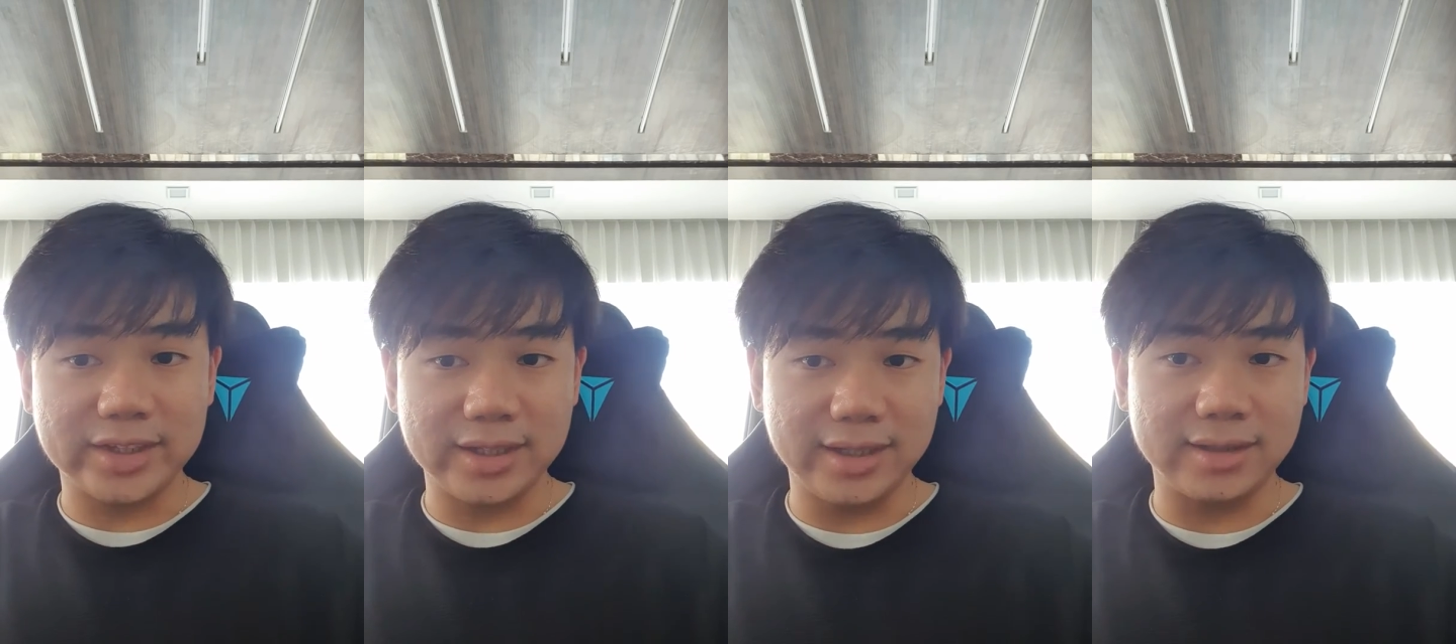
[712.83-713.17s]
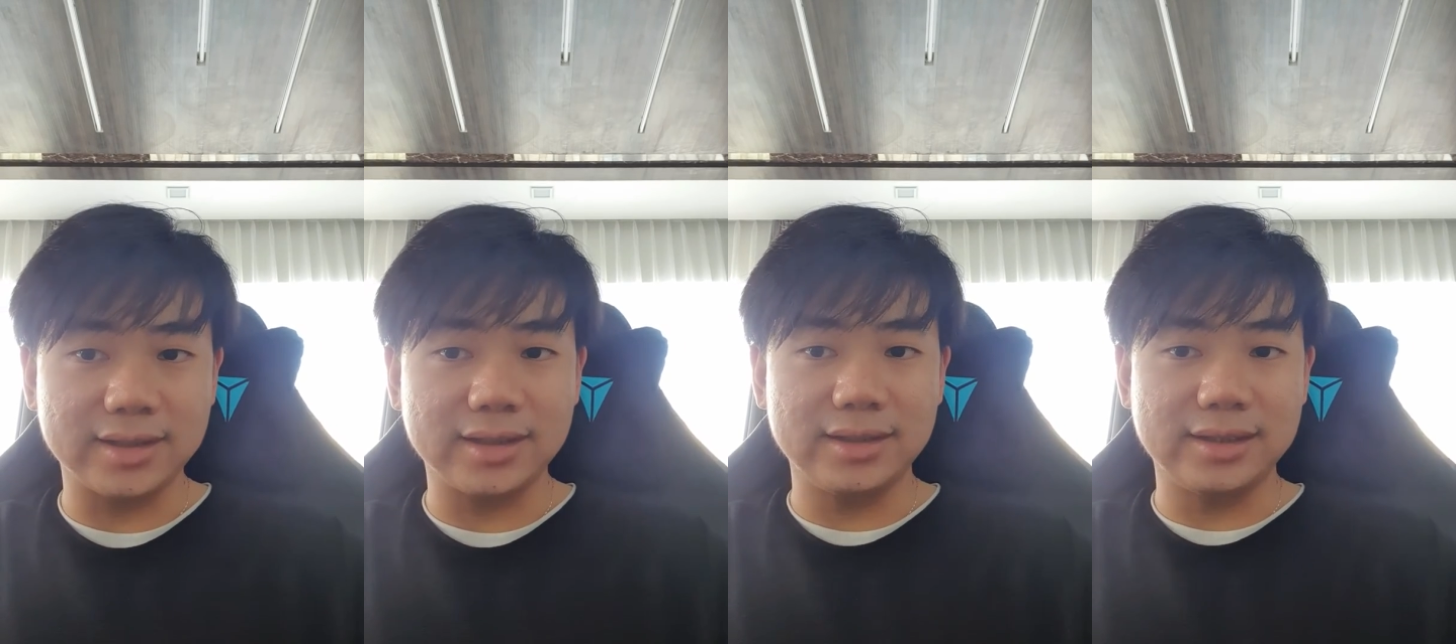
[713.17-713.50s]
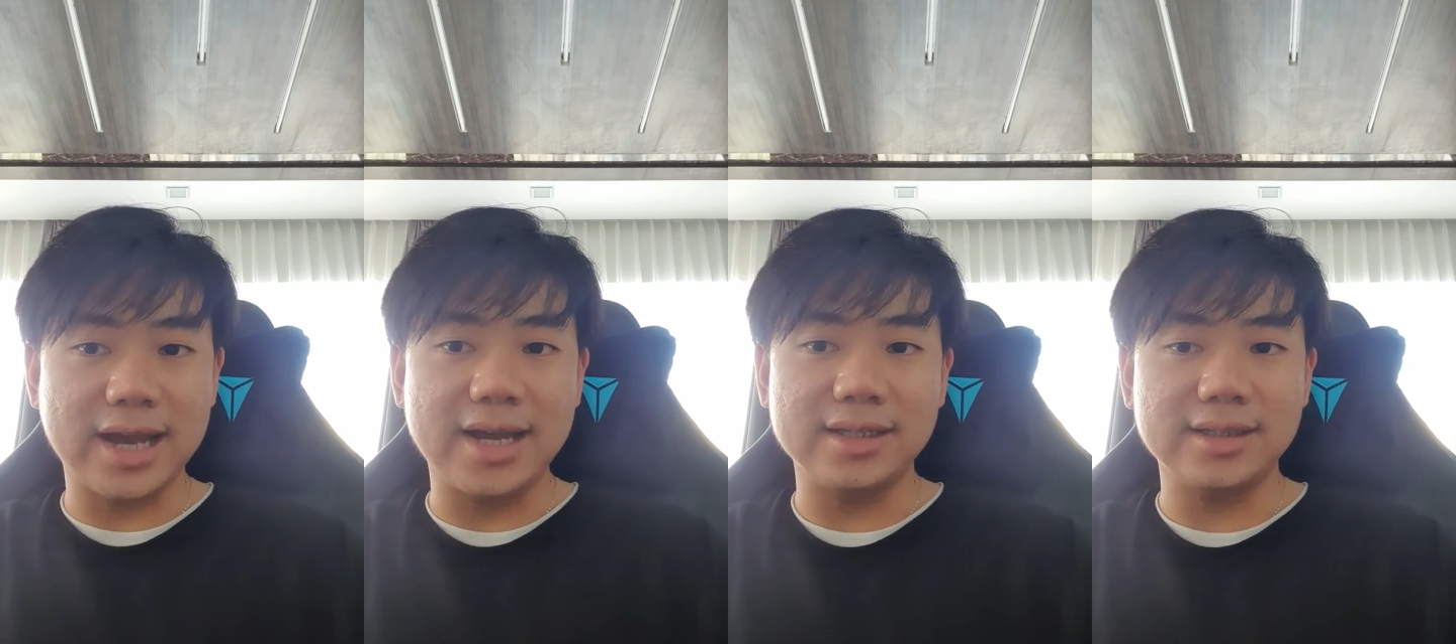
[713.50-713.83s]
it.
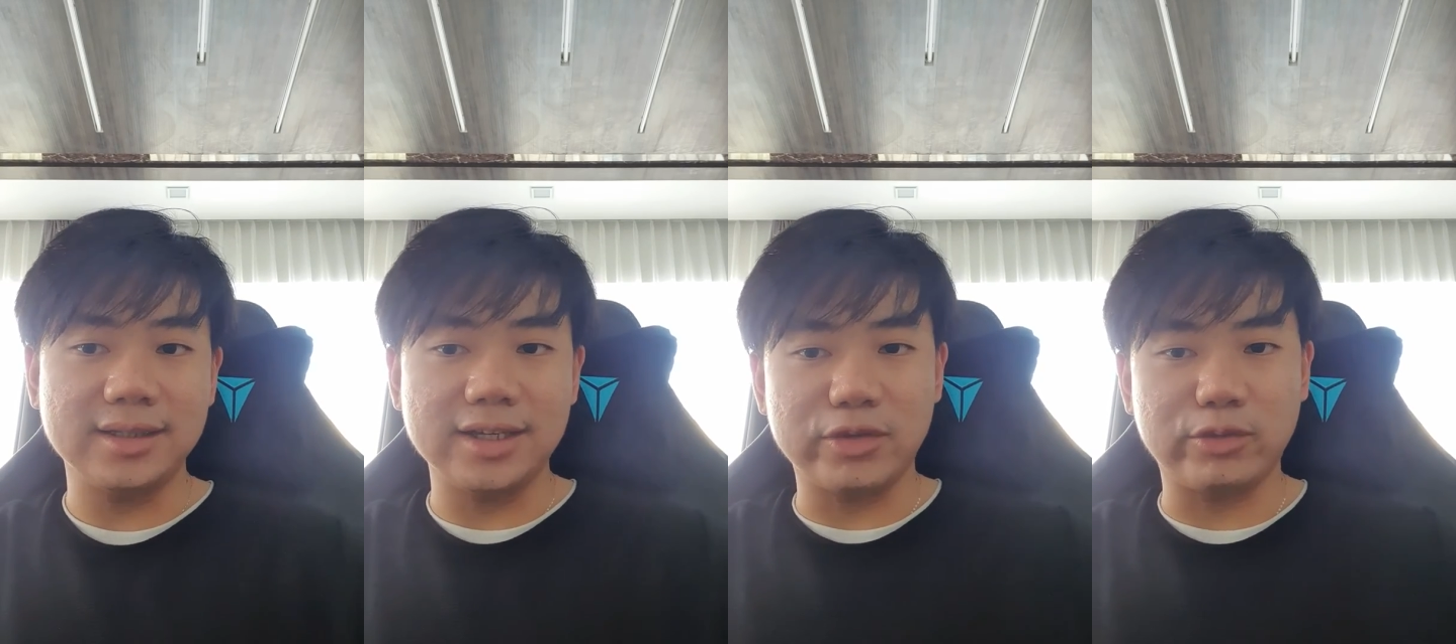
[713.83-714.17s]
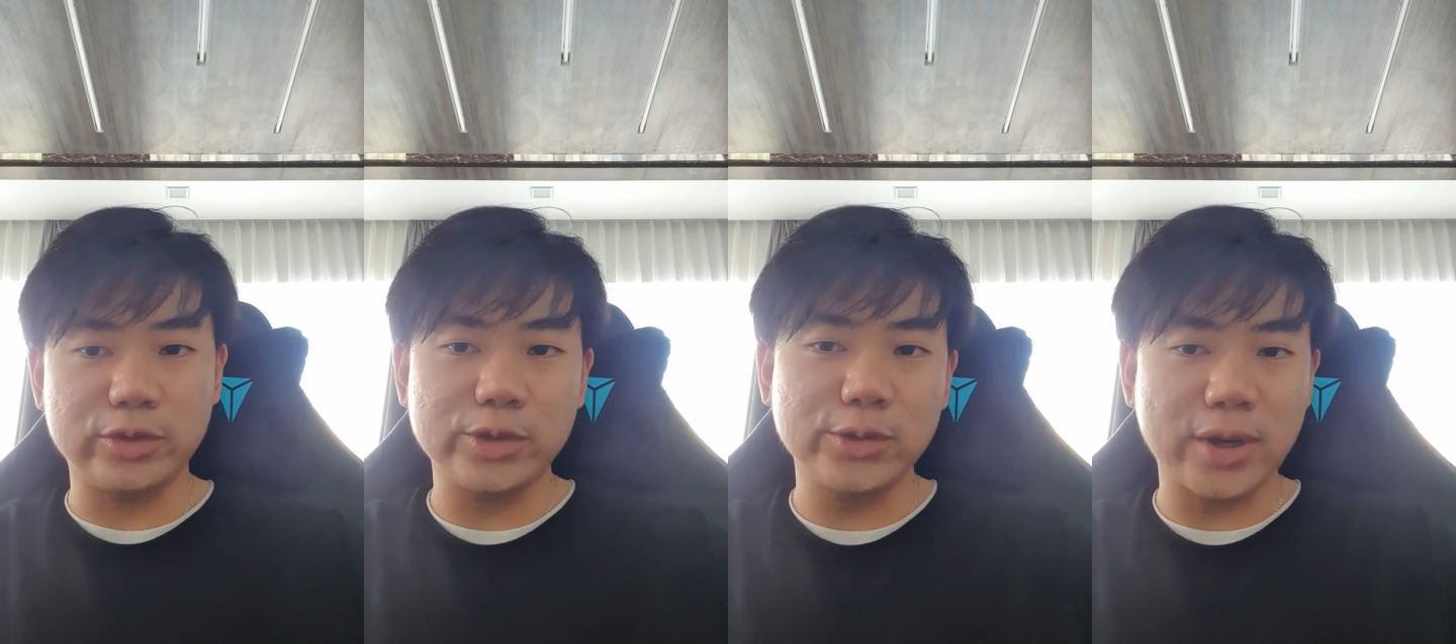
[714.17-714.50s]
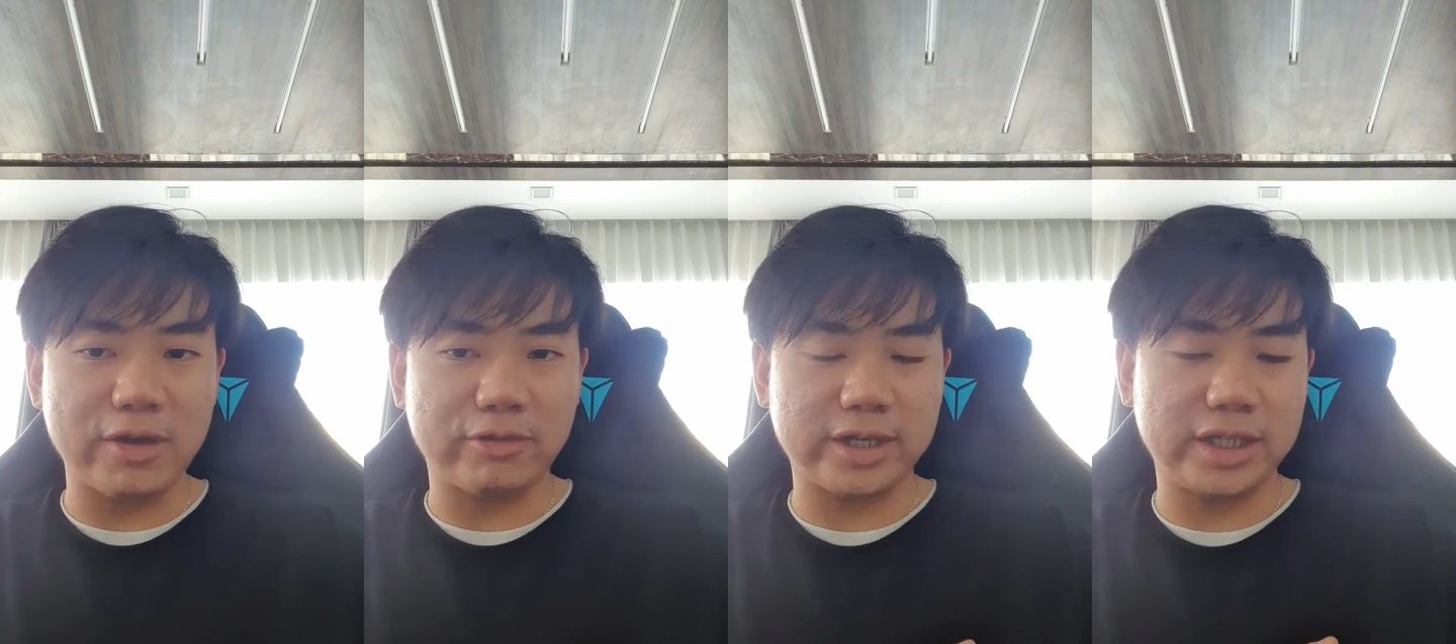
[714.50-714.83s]
Then if you
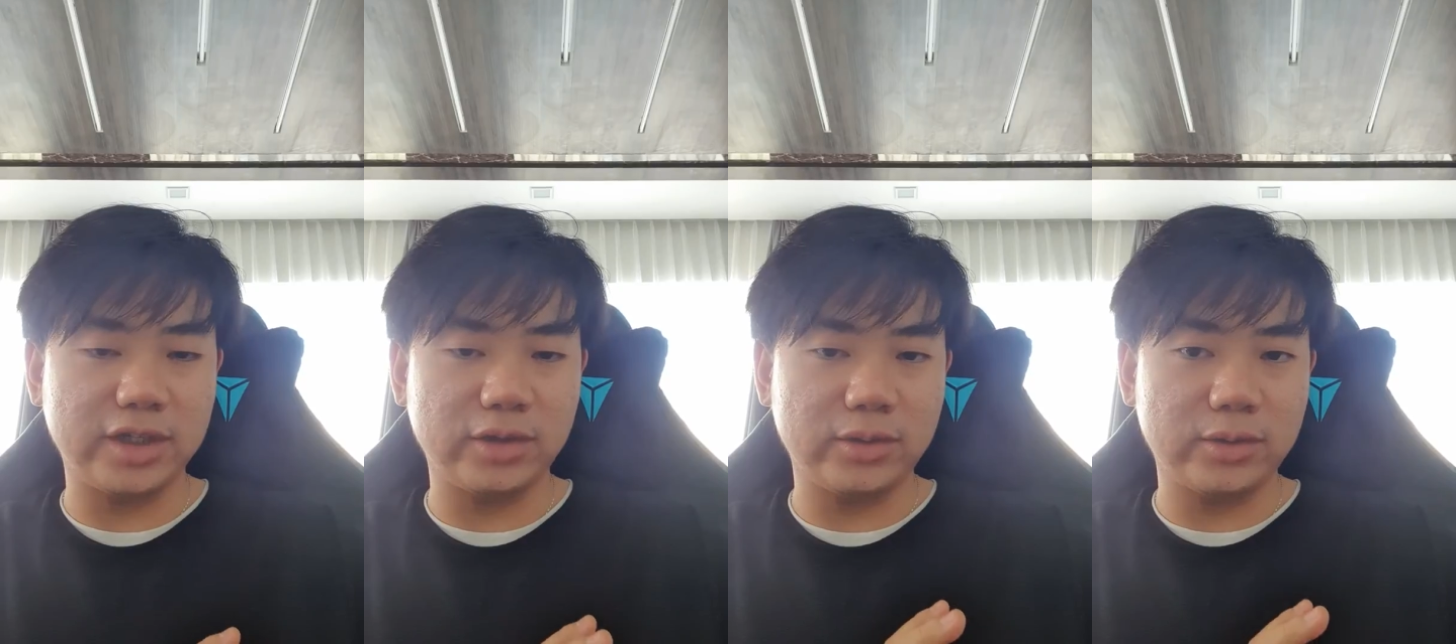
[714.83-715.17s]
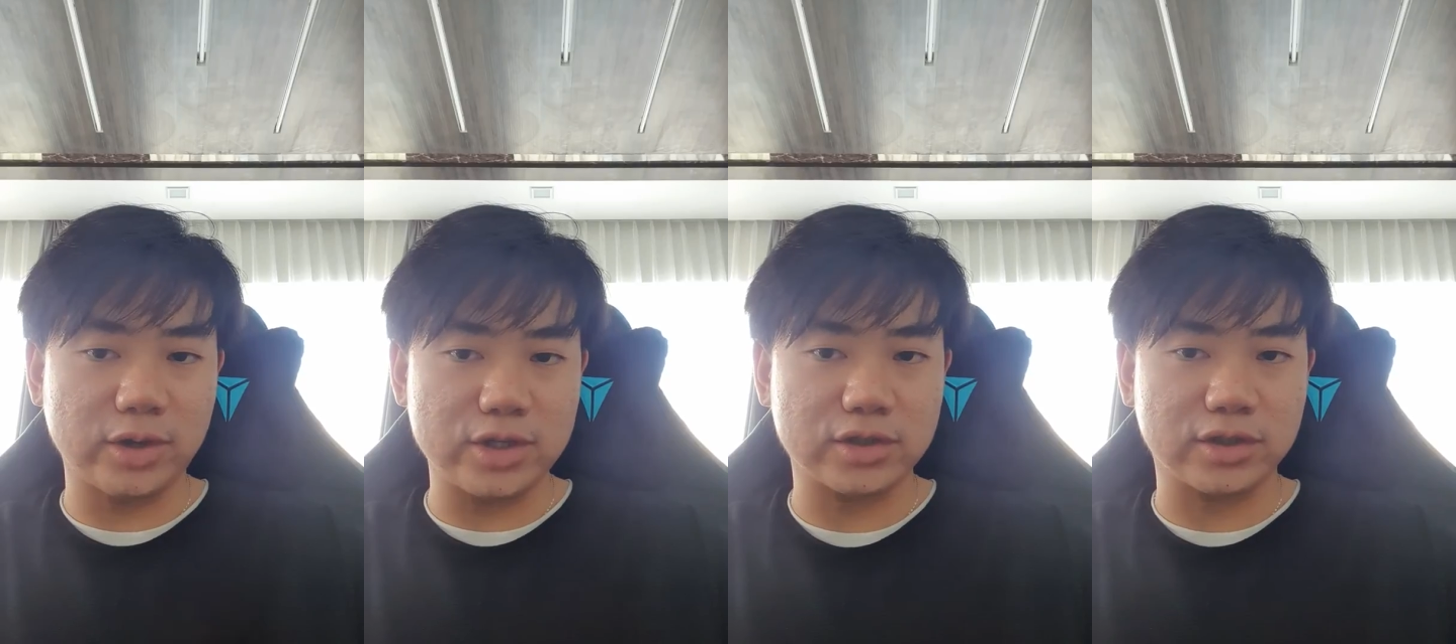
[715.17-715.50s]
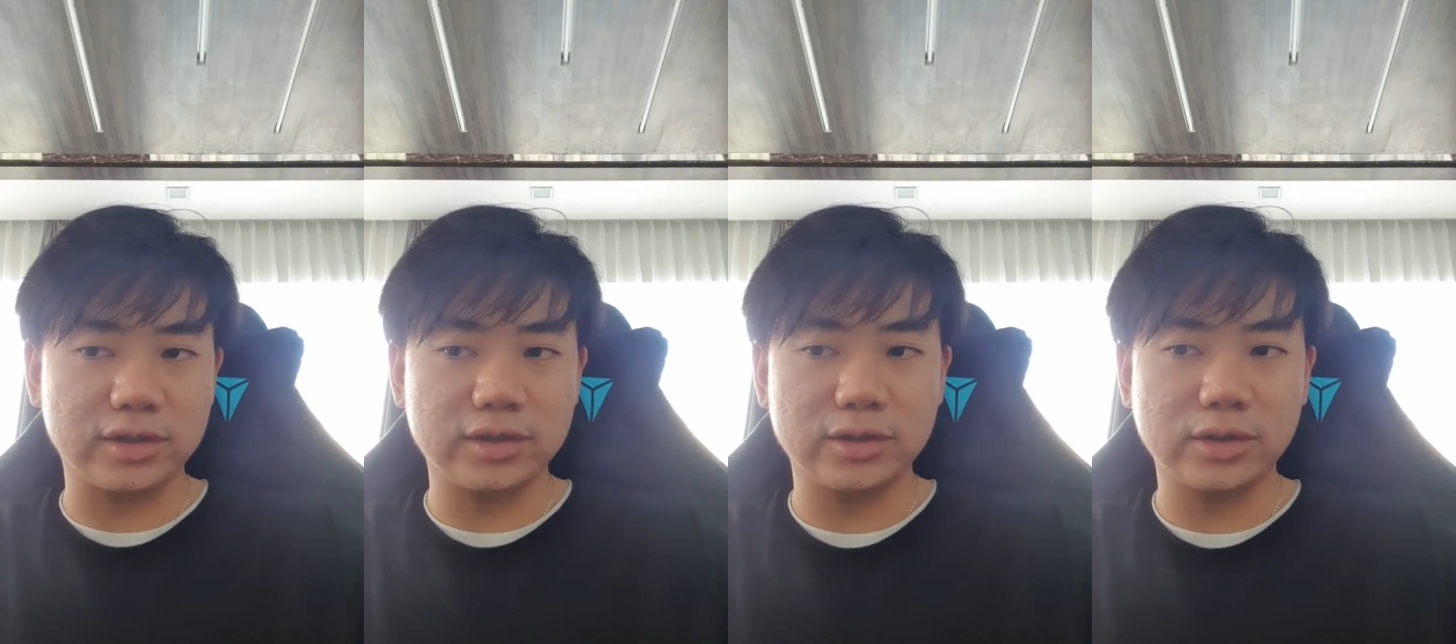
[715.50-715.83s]
have any question,